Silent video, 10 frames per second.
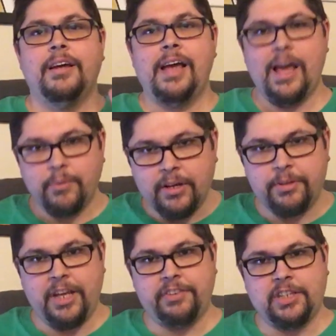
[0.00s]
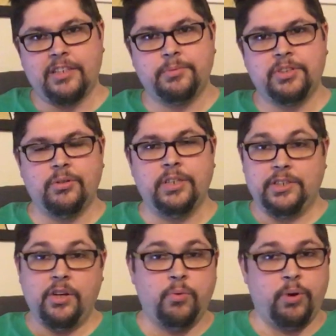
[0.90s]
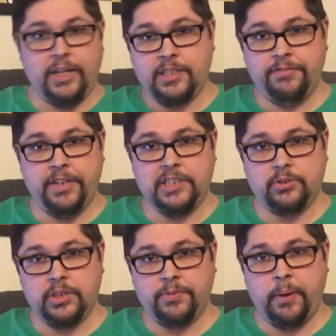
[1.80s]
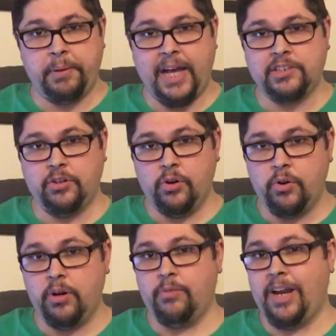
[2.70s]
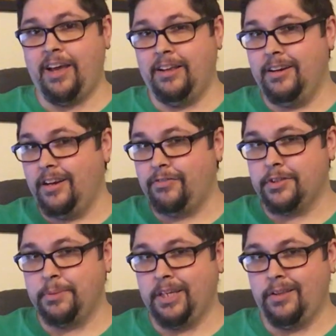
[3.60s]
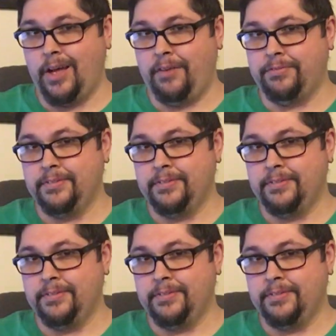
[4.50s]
And welcome to Davy's Awesome Stories, where I tell funny stories from my past or go on a rant in an effort to make you laugh.